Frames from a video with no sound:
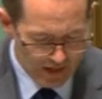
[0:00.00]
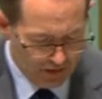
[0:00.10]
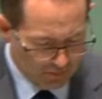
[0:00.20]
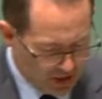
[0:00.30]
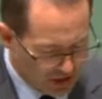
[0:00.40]

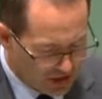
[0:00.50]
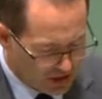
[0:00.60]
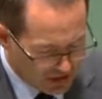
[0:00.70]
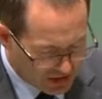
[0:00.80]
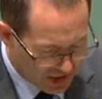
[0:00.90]
The
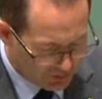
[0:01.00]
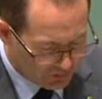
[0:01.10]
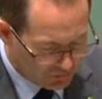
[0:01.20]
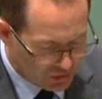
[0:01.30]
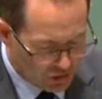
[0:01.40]
median income
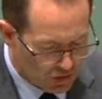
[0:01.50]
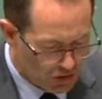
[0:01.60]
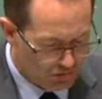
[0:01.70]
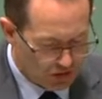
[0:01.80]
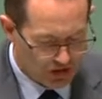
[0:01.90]
of new
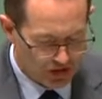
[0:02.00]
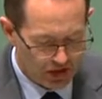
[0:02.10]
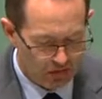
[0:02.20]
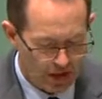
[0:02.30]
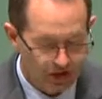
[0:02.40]

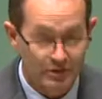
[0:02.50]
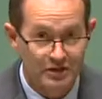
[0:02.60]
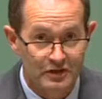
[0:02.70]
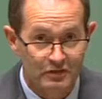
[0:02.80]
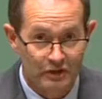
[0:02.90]
university
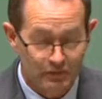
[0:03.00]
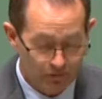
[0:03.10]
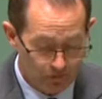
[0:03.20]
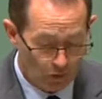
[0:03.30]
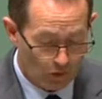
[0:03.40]
graduates is
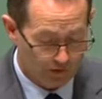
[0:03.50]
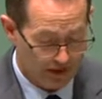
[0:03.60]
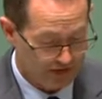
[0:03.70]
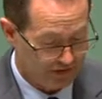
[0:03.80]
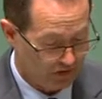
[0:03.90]

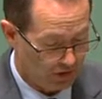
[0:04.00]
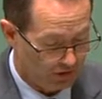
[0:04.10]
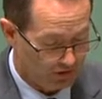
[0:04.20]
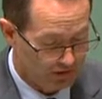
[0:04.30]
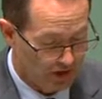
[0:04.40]

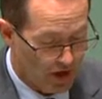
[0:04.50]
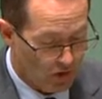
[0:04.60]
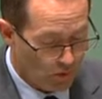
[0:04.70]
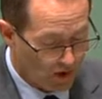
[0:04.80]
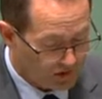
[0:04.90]
$54,000,
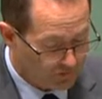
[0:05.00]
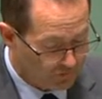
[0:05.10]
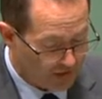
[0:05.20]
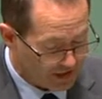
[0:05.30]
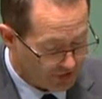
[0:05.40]
whilst
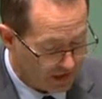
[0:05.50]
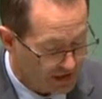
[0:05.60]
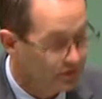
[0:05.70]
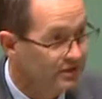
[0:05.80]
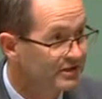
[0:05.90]
vet
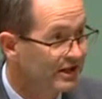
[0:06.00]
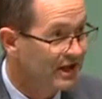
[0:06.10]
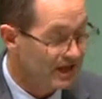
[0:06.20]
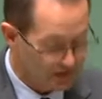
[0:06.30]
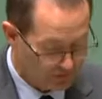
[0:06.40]
graduates
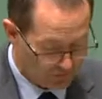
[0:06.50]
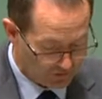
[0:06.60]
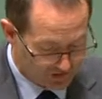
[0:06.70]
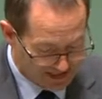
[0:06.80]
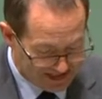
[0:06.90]
is
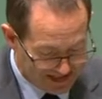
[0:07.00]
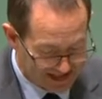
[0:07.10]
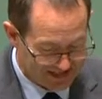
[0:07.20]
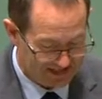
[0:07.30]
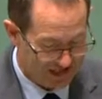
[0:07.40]

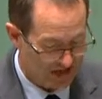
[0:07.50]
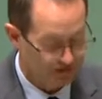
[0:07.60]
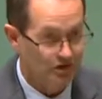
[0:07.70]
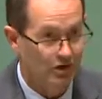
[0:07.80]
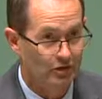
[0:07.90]

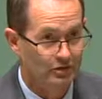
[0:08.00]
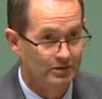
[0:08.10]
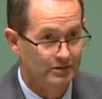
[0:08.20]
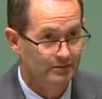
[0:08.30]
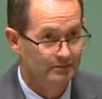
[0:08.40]

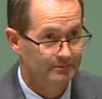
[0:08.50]
$56,000.